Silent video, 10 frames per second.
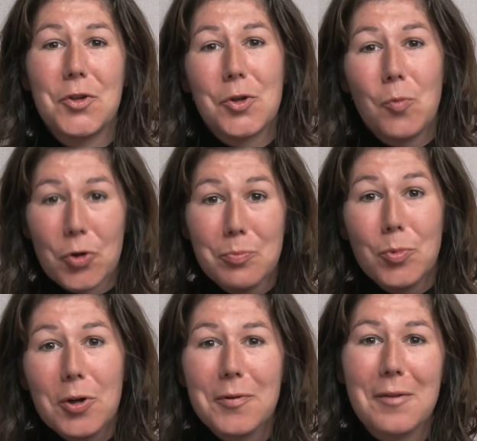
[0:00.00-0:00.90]
you can watch
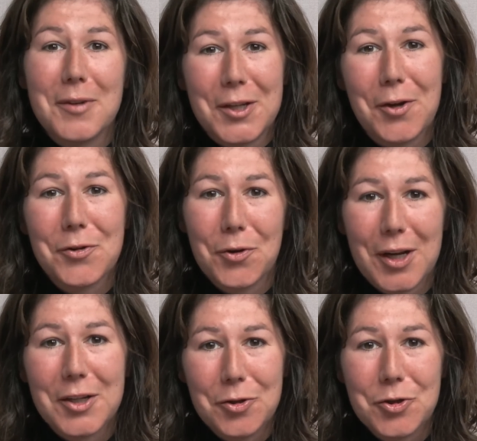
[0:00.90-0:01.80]
more of our videos on
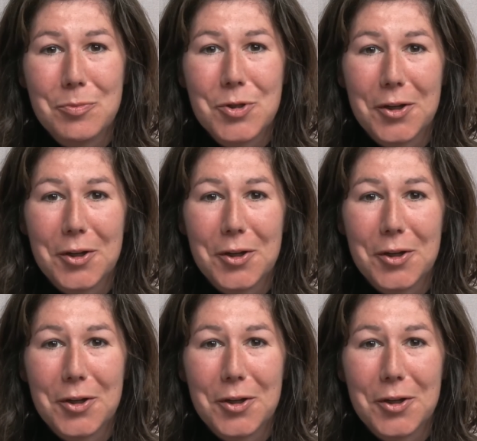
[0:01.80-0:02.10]
our YouTube